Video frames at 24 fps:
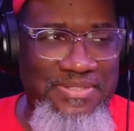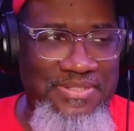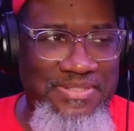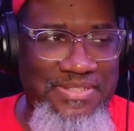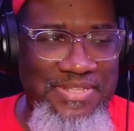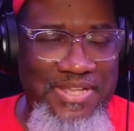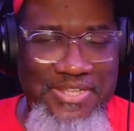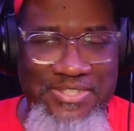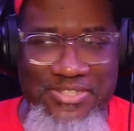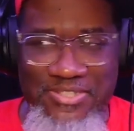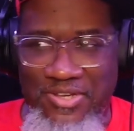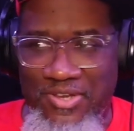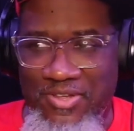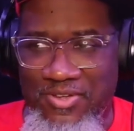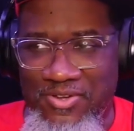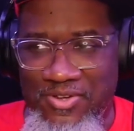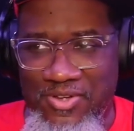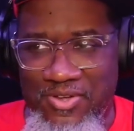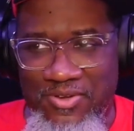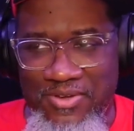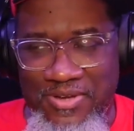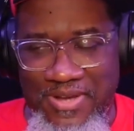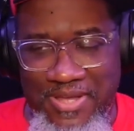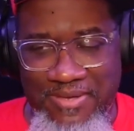not too long
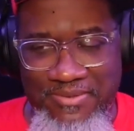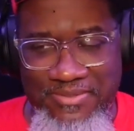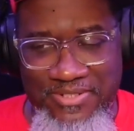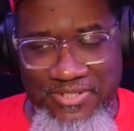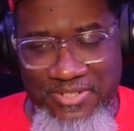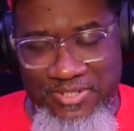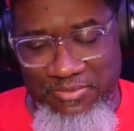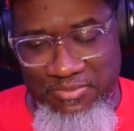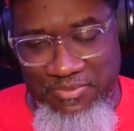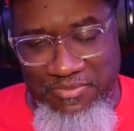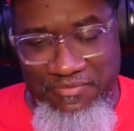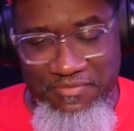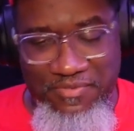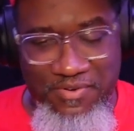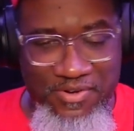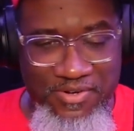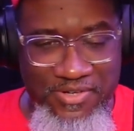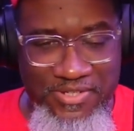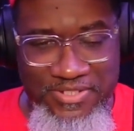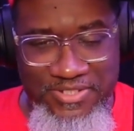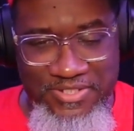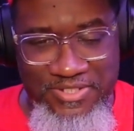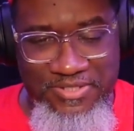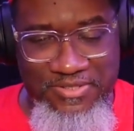ago, and I was just
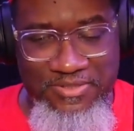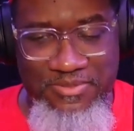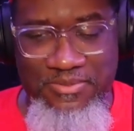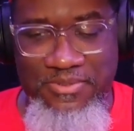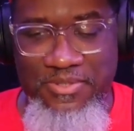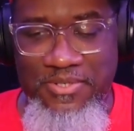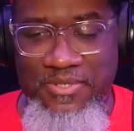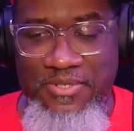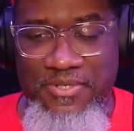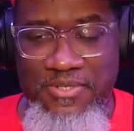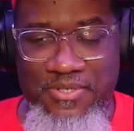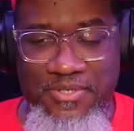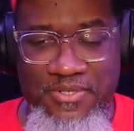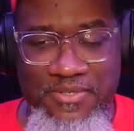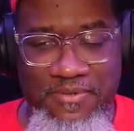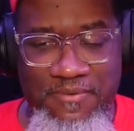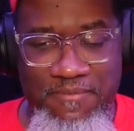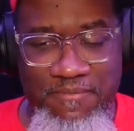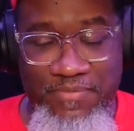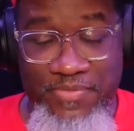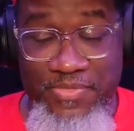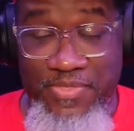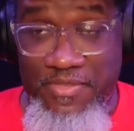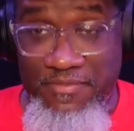referring to
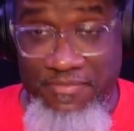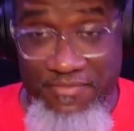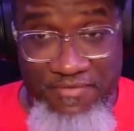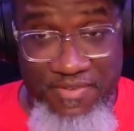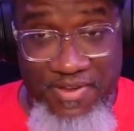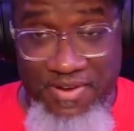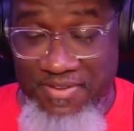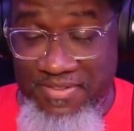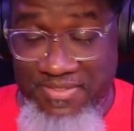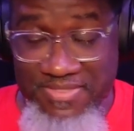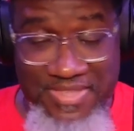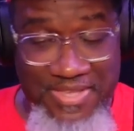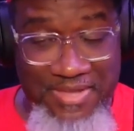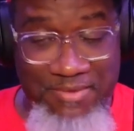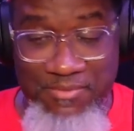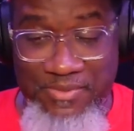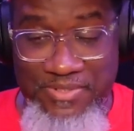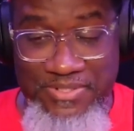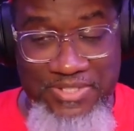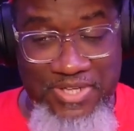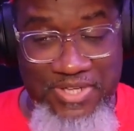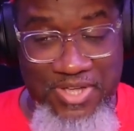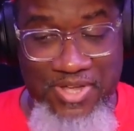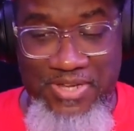this very thing we're
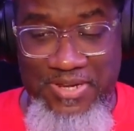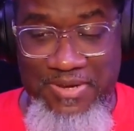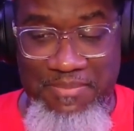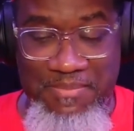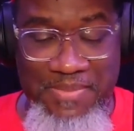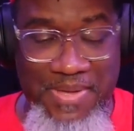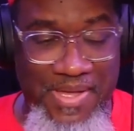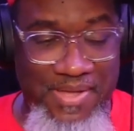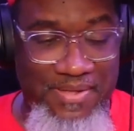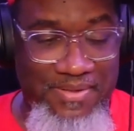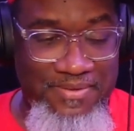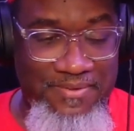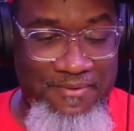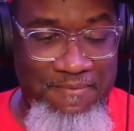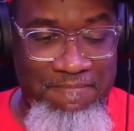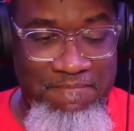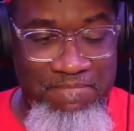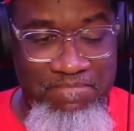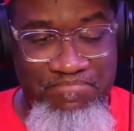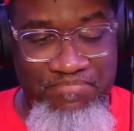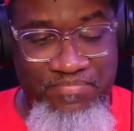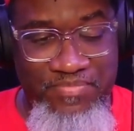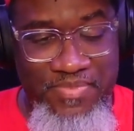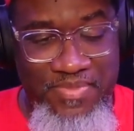talking about.
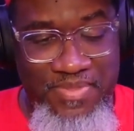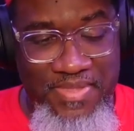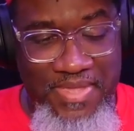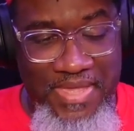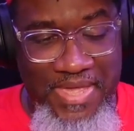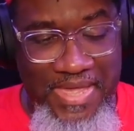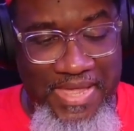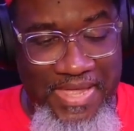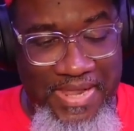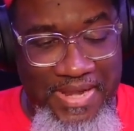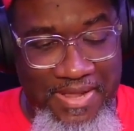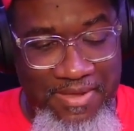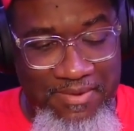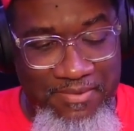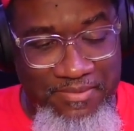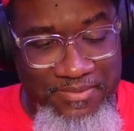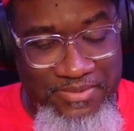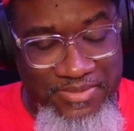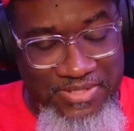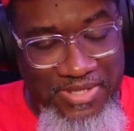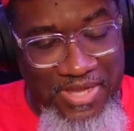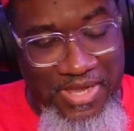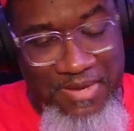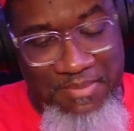And I was
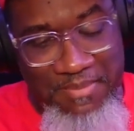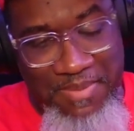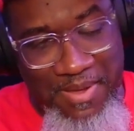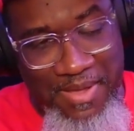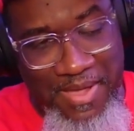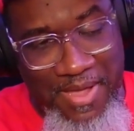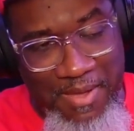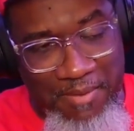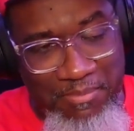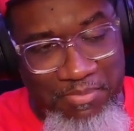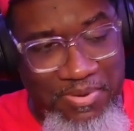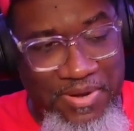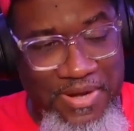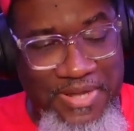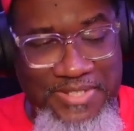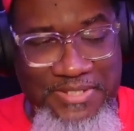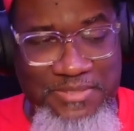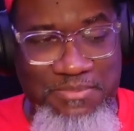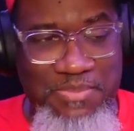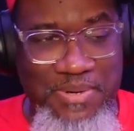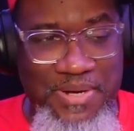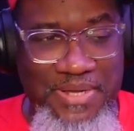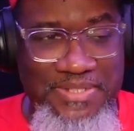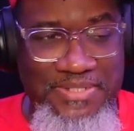talking about how praise
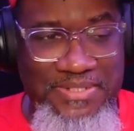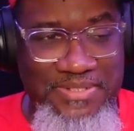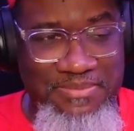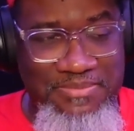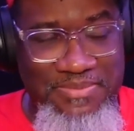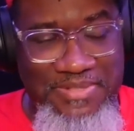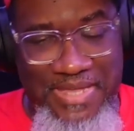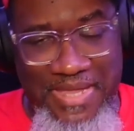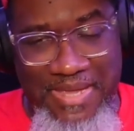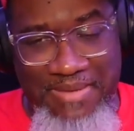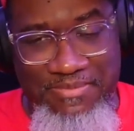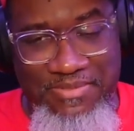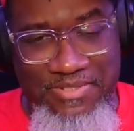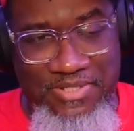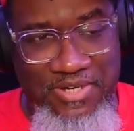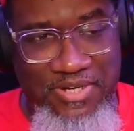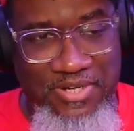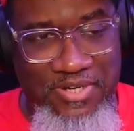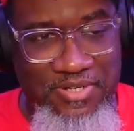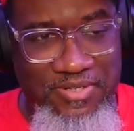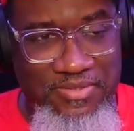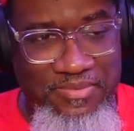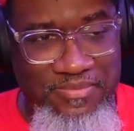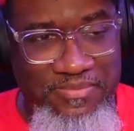breaks sometimes
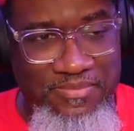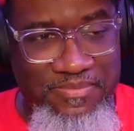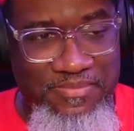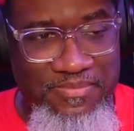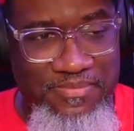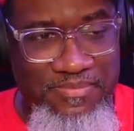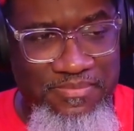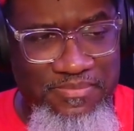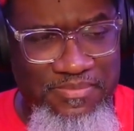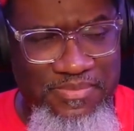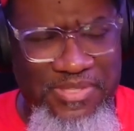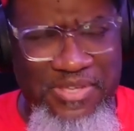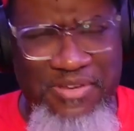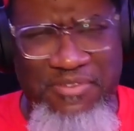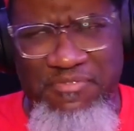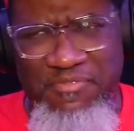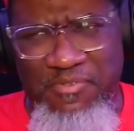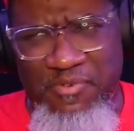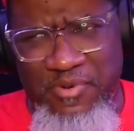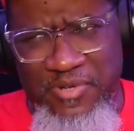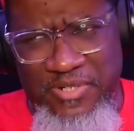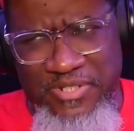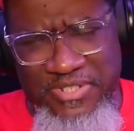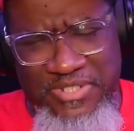they're
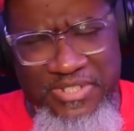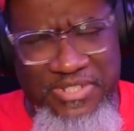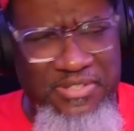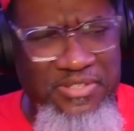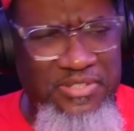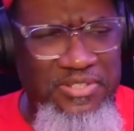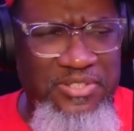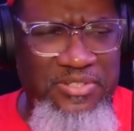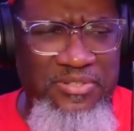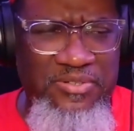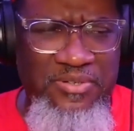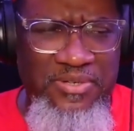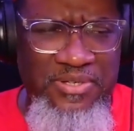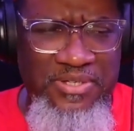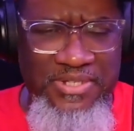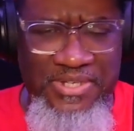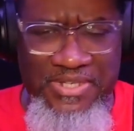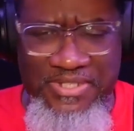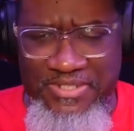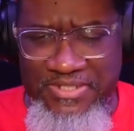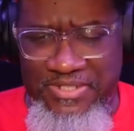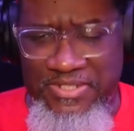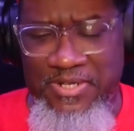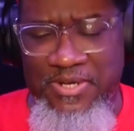forced, they're a little
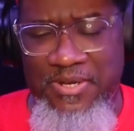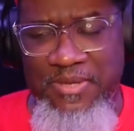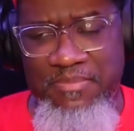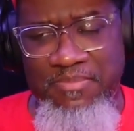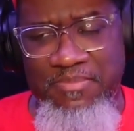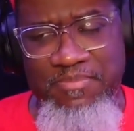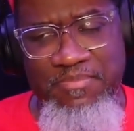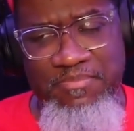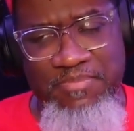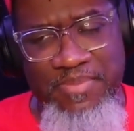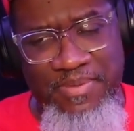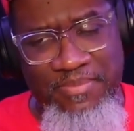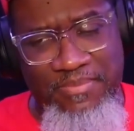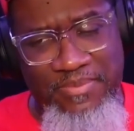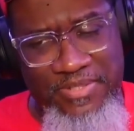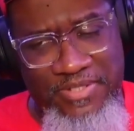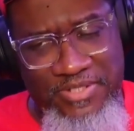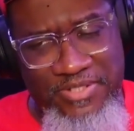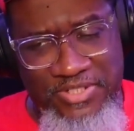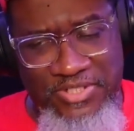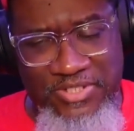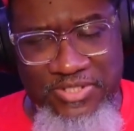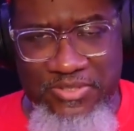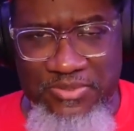unnecessary. People are
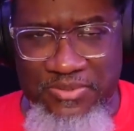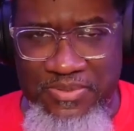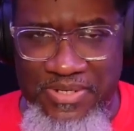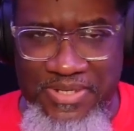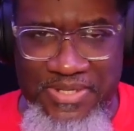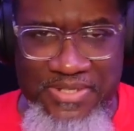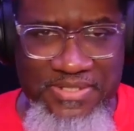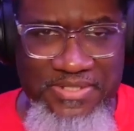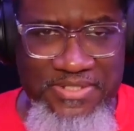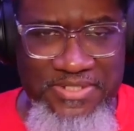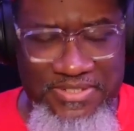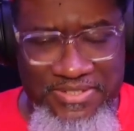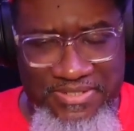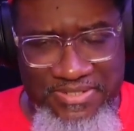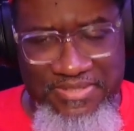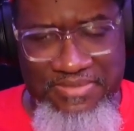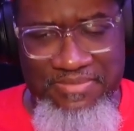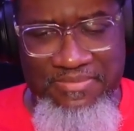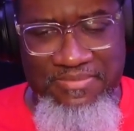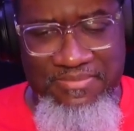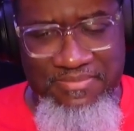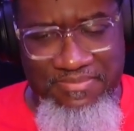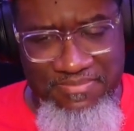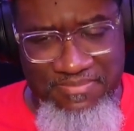just doing it just
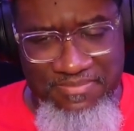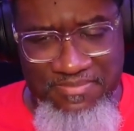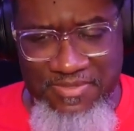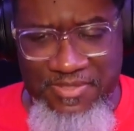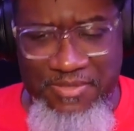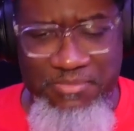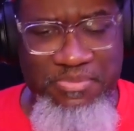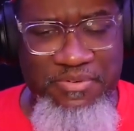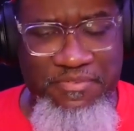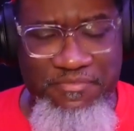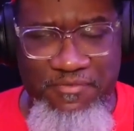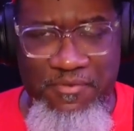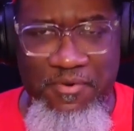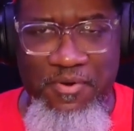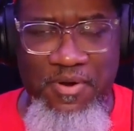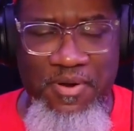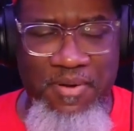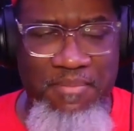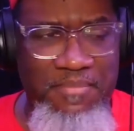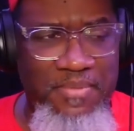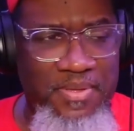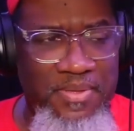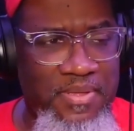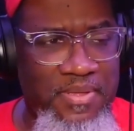to perform.